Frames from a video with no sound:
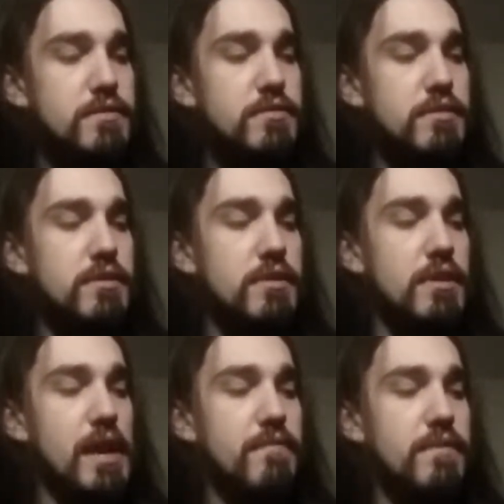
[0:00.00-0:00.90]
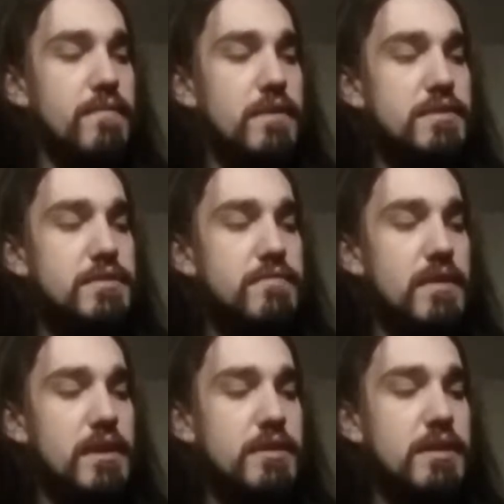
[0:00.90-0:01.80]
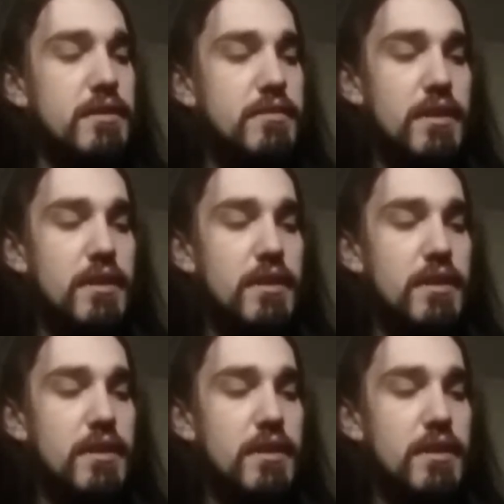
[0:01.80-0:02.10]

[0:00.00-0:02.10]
So you're going to have your first fret here,